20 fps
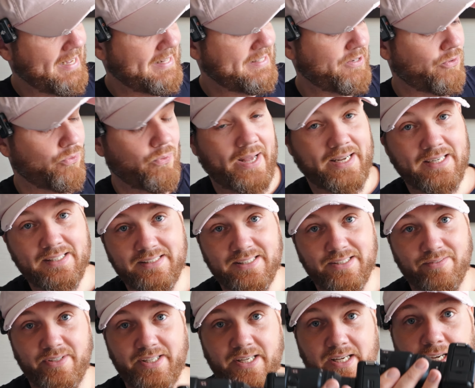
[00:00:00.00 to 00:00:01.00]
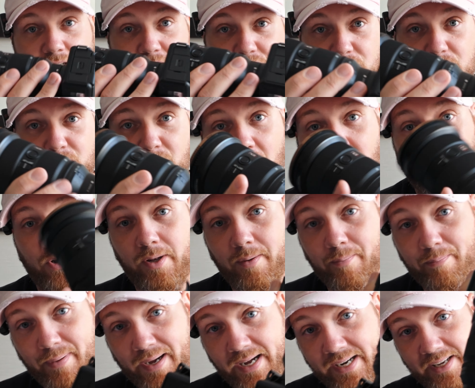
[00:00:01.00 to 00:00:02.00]
It's a relatively small
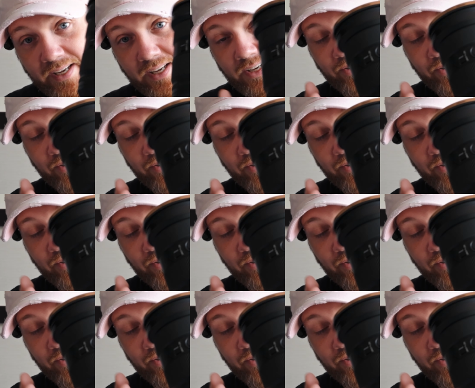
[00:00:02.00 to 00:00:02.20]
body